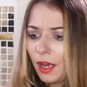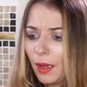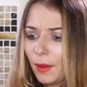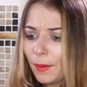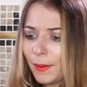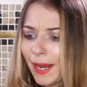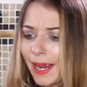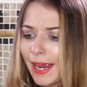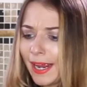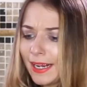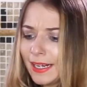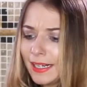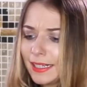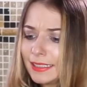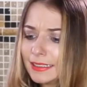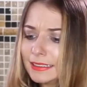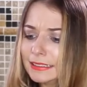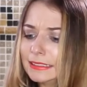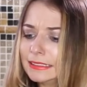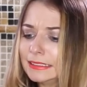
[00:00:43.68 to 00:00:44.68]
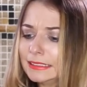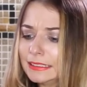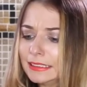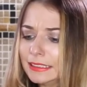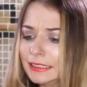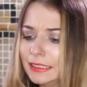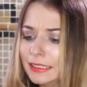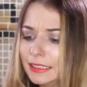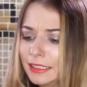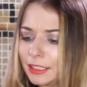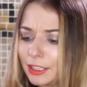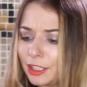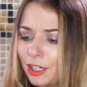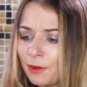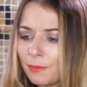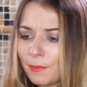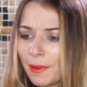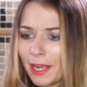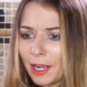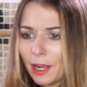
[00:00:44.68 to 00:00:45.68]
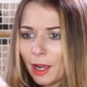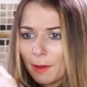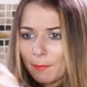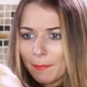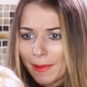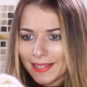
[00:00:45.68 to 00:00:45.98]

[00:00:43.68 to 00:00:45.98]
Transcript: okay. Come back up,